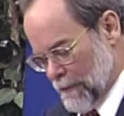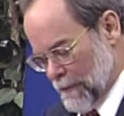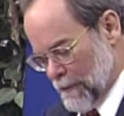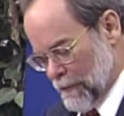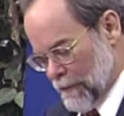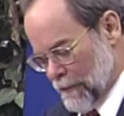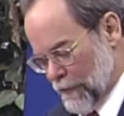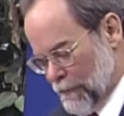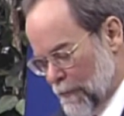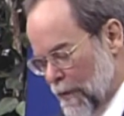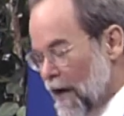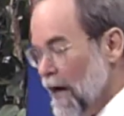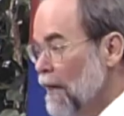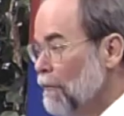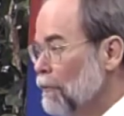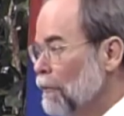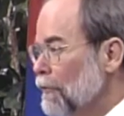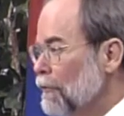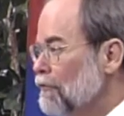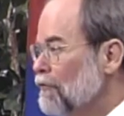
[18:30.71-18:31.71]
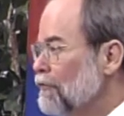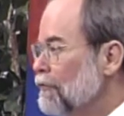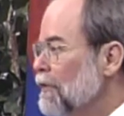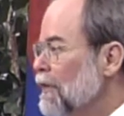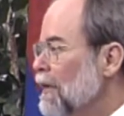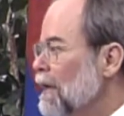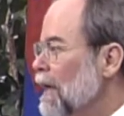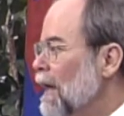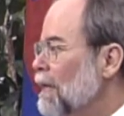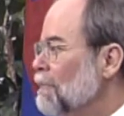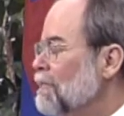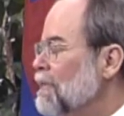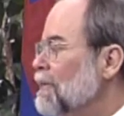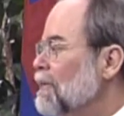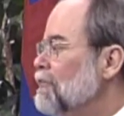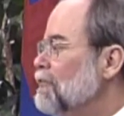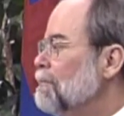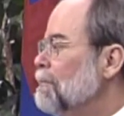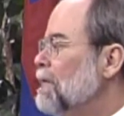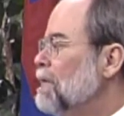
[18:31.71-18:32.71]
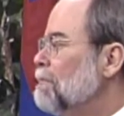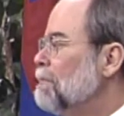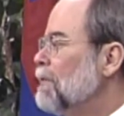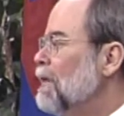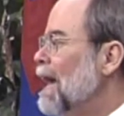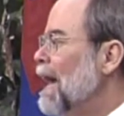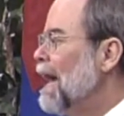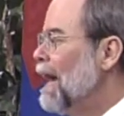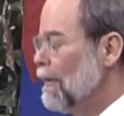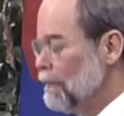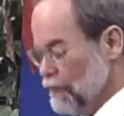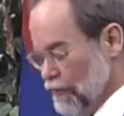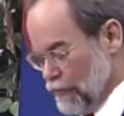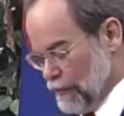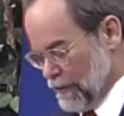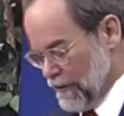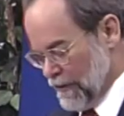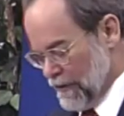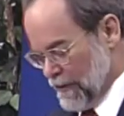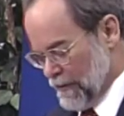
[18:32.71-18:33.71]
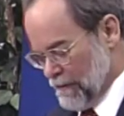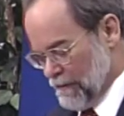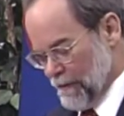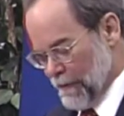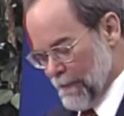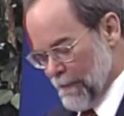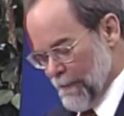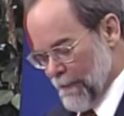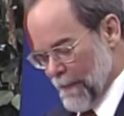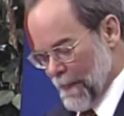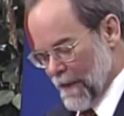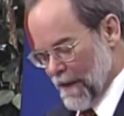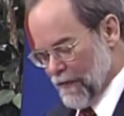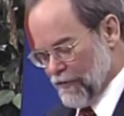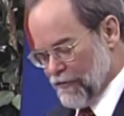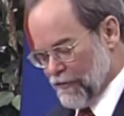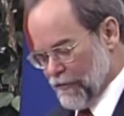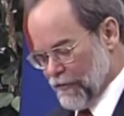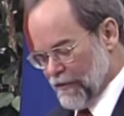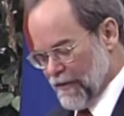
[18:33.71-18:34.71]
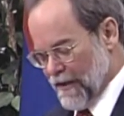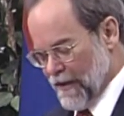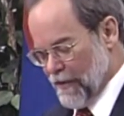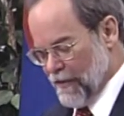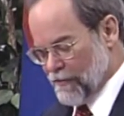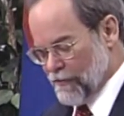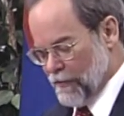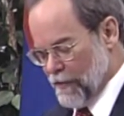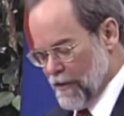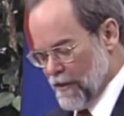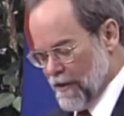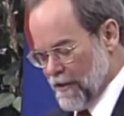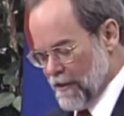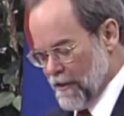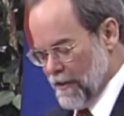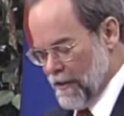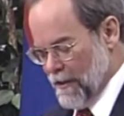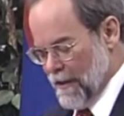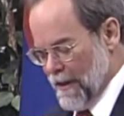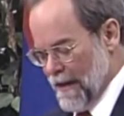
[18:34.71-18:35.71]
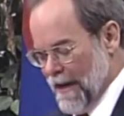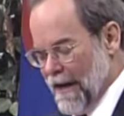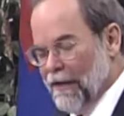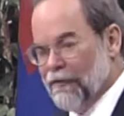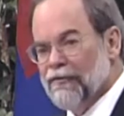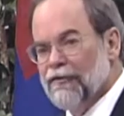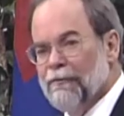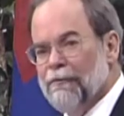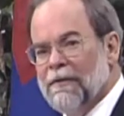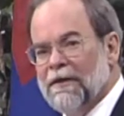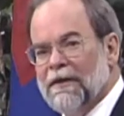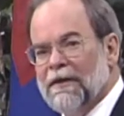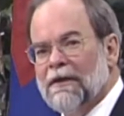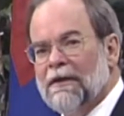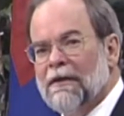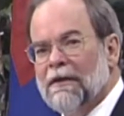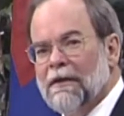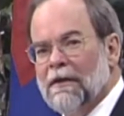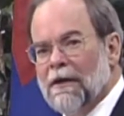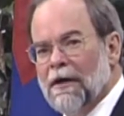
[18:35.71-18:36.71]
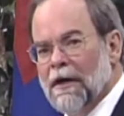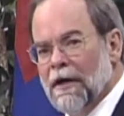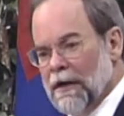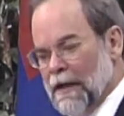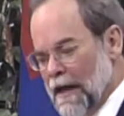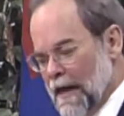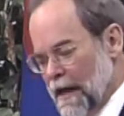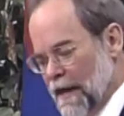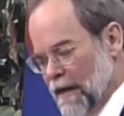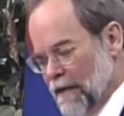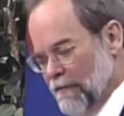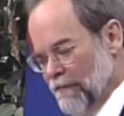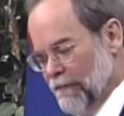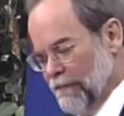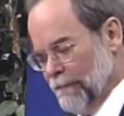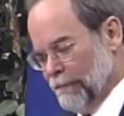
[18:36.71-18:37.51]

Or, in my words, you cannot teach people how to live until they are taught how to be alive.